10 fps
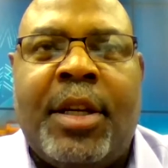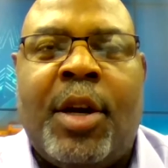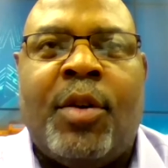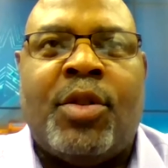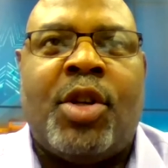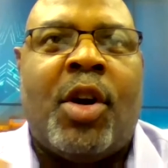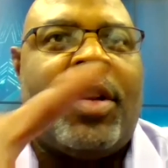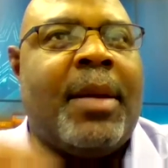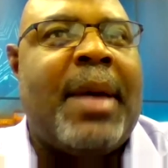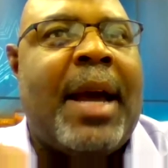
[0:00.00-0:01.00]
you know,
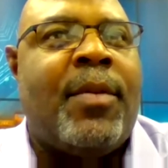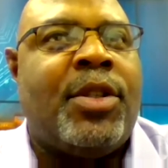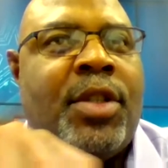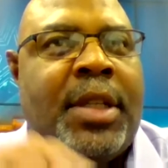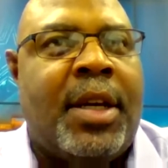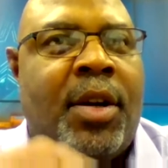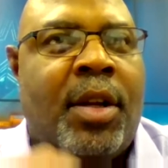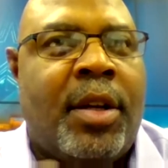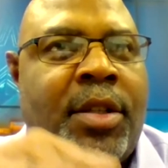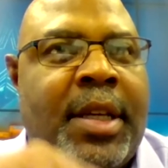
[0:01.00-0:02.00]
circling back what you said
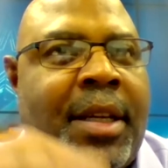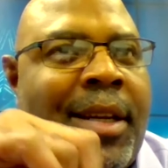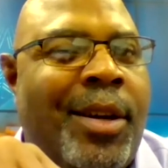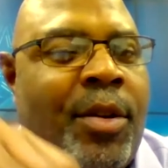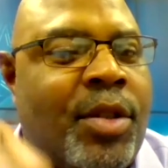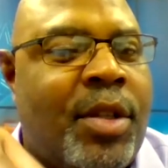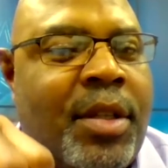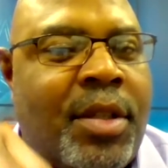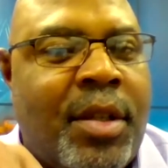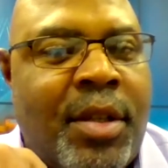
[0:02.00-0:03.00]
earlier, you said the
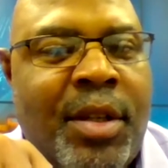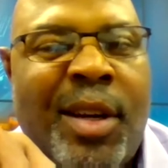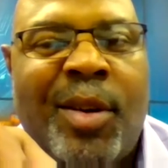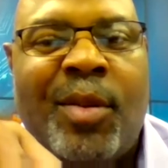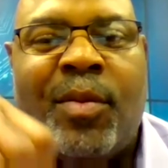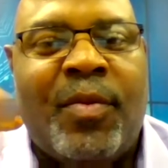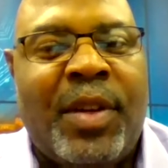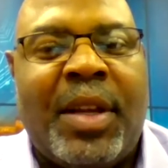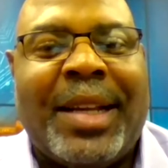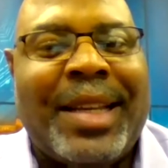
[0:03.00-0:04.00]
coaches, uh, you know,
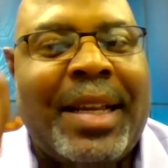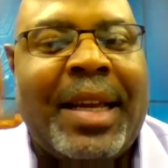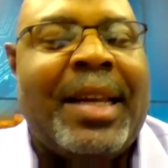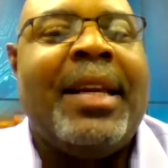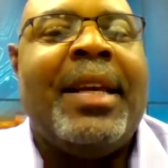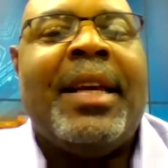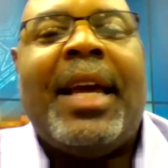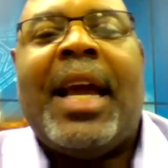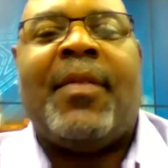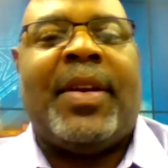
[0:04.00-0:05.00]
feel like they and
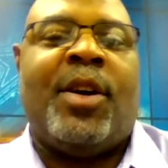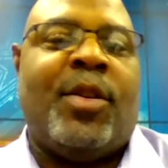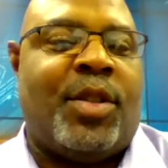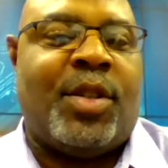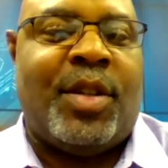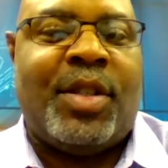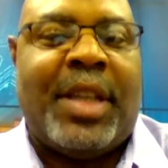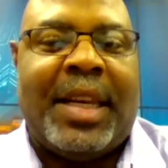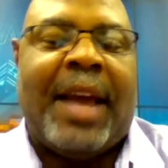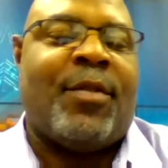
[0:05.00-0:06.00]
every coach is going to
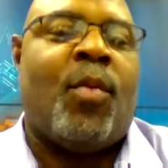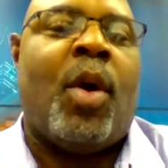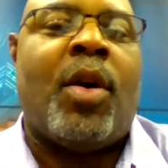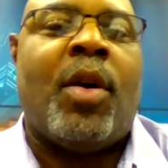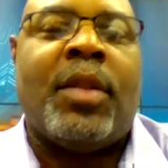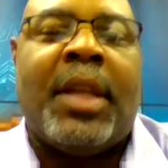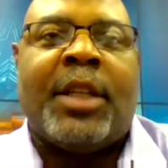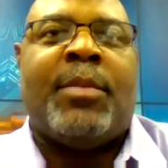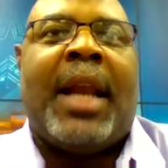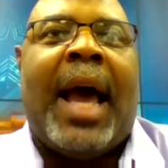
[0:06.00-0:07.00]
say they have to work on
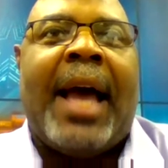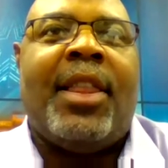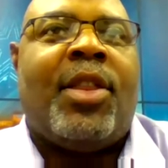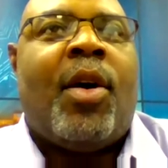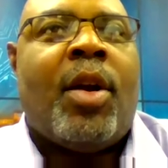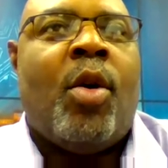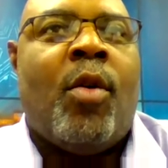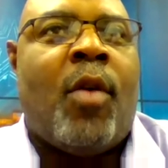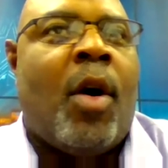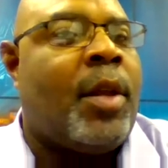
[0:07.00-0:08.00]
things. But I thought
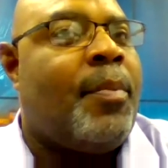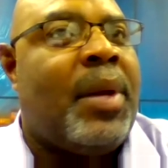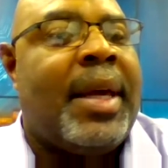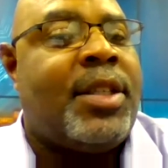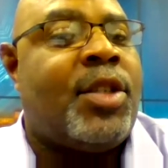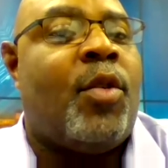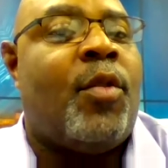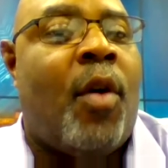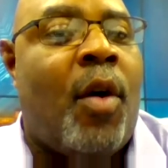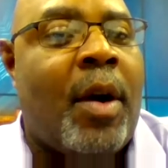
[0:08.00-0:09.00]
overall the play so
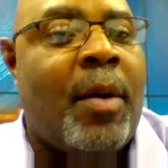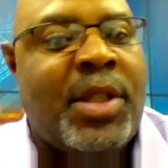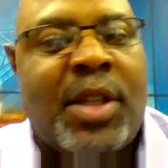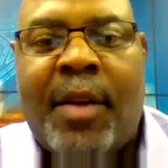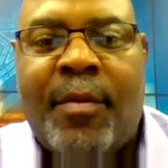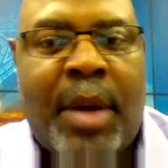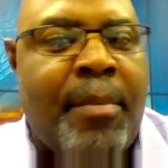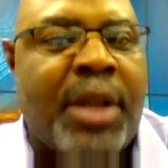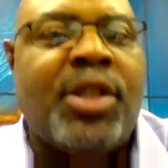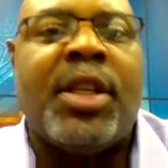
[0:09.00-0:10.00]
far, and we saw a
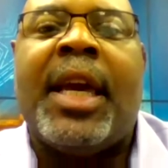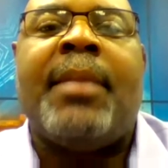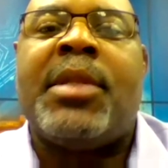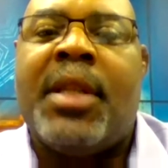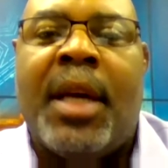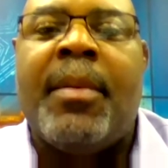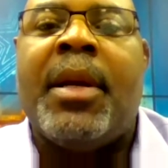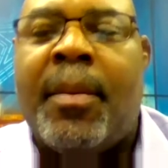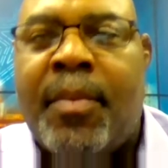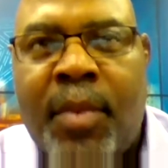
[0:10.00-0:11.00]
bunch of games coming
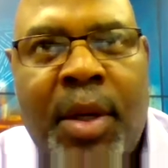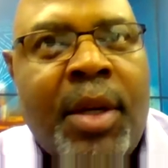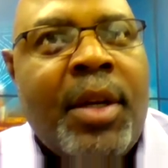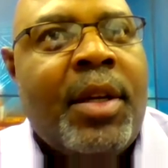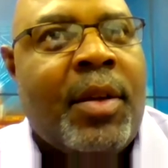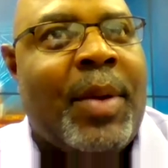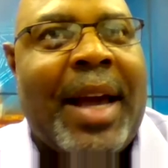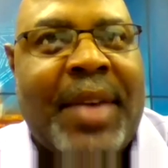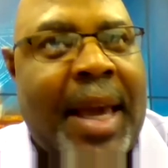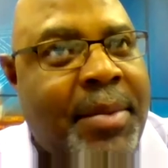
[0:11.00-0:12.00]
up. We
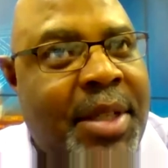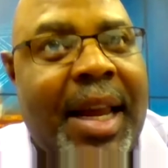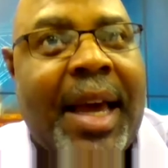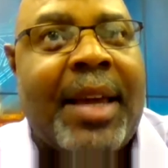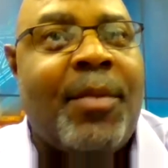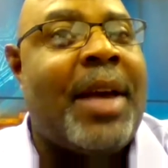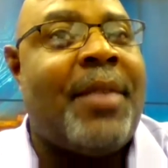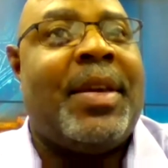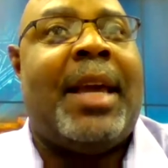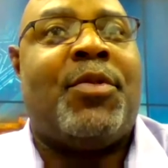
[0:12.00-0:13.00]
have games tonight. We
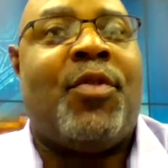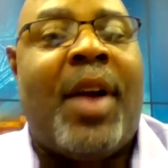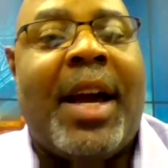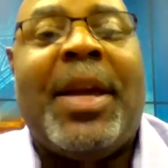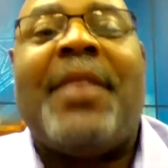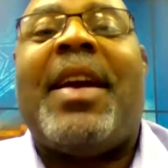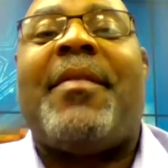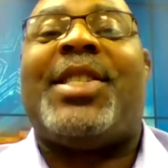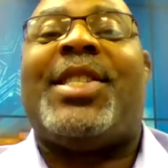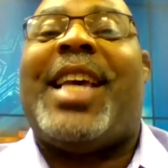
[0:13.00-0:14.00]
have games Friday. We even have
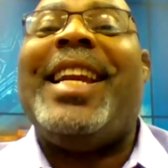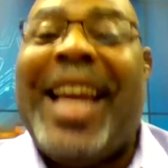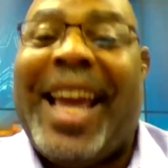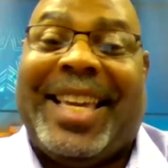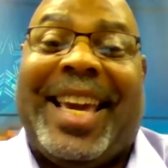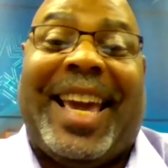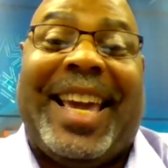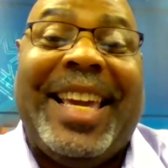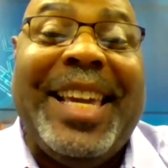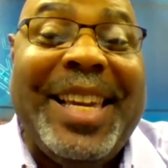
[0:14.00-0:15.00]
a Sunday
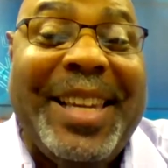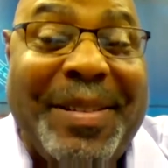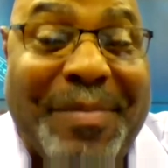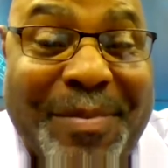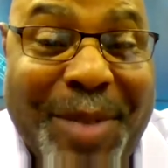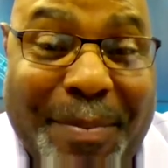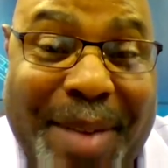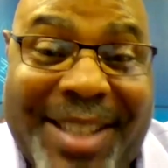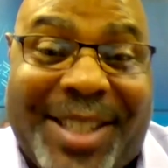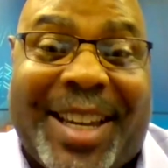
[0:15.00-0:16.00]
game with
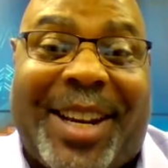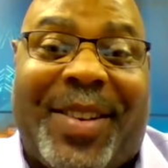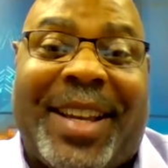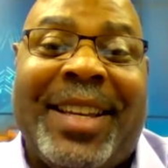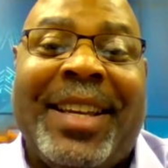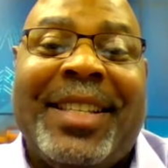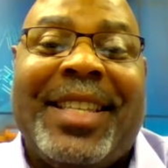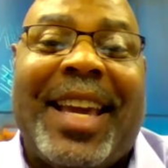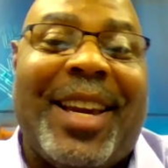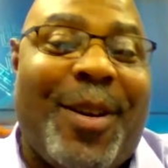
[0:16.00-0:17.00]
Patrick Henry
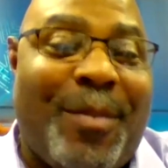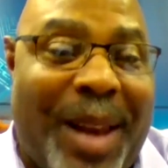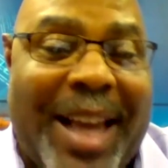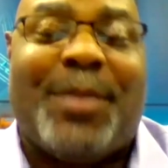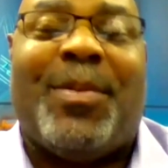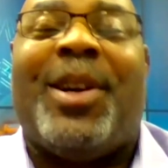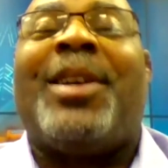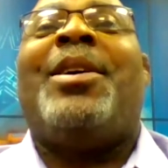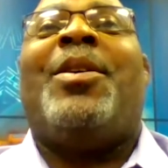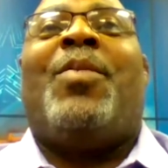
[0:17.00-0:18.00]
taking yeah. on Blacksburg,
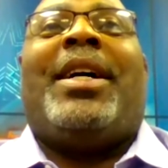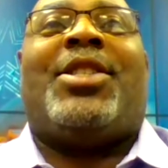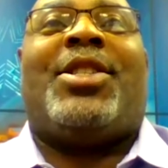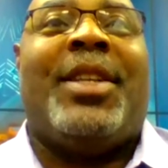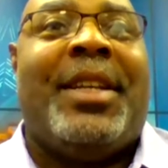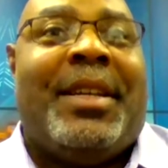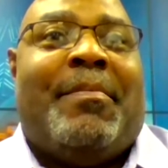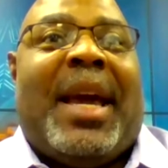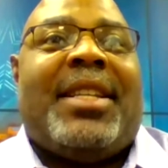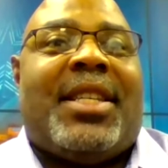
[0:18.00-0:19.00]
which
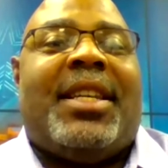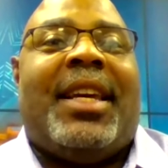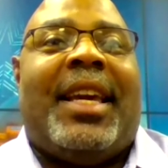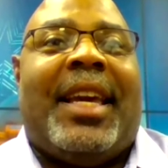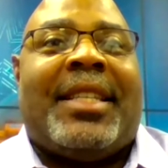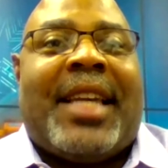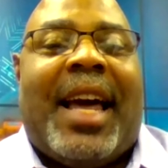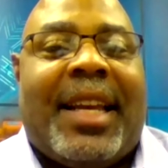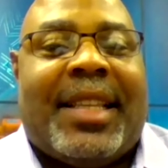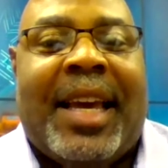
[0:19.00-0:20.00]
basically it's kind
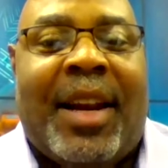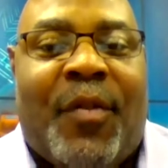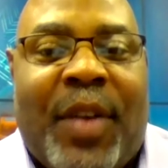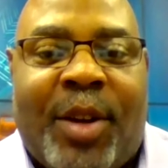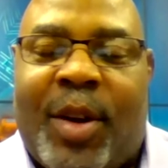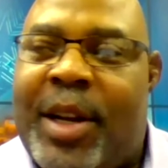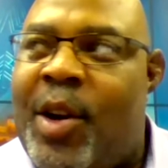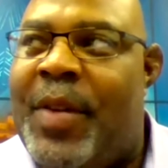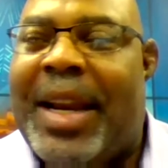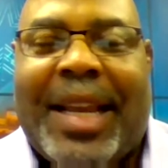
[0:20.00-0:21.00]
of like the NFL during
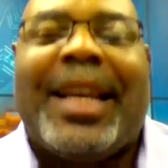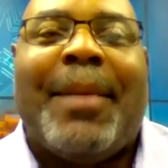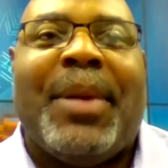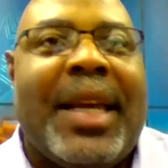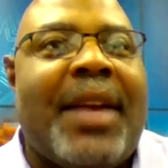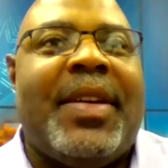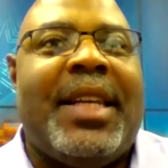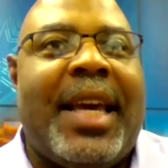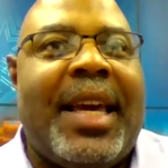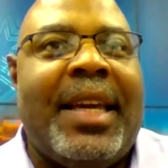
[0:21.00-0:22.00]
COVID. I think they played every
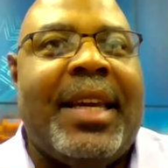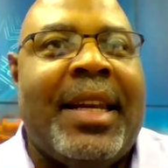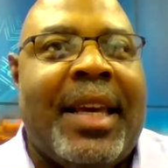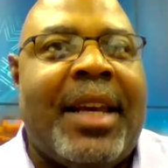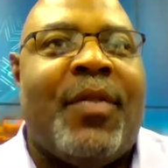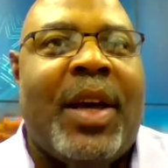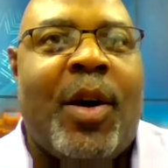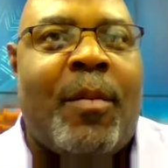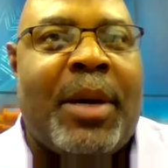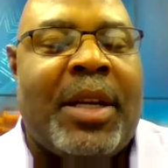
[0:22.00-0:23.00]
day in the
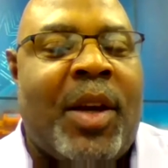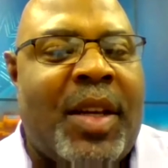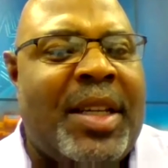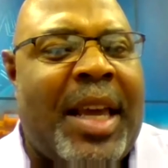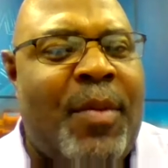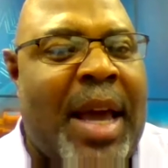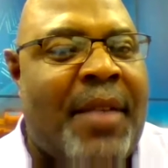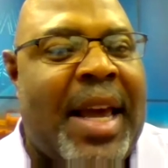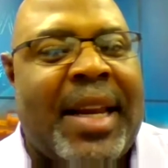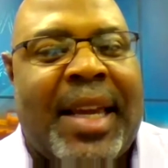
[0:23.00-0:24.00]
NFL, but the only day we
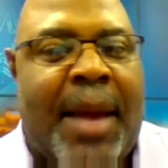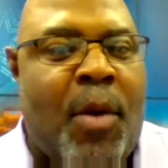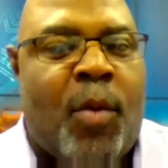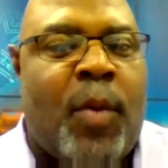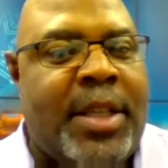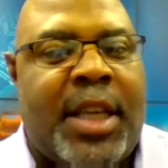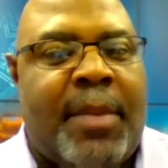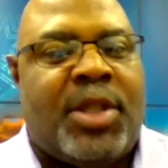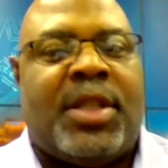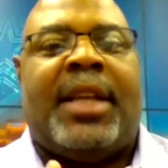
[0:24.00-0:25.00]
haven't had a game on Wednesday.
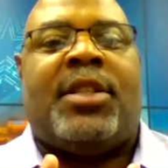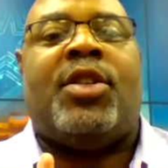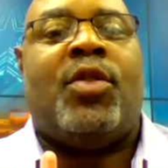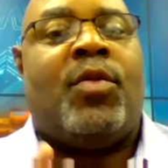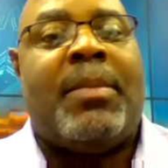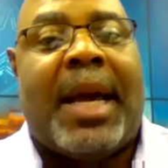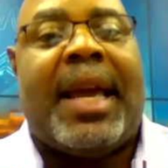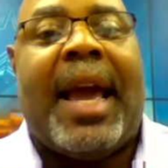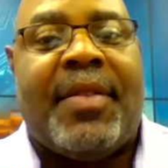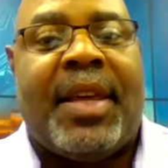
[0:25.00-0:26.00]
But stay tuned, we might
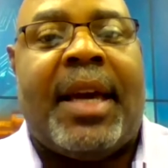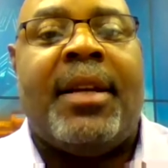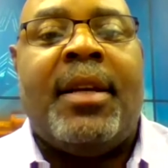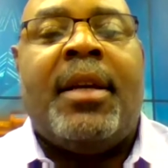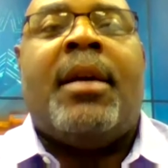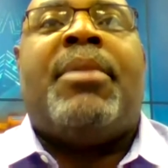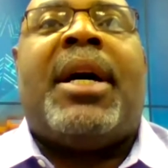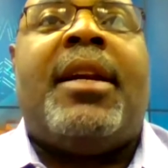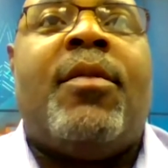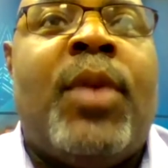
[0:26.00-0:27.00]
have that. But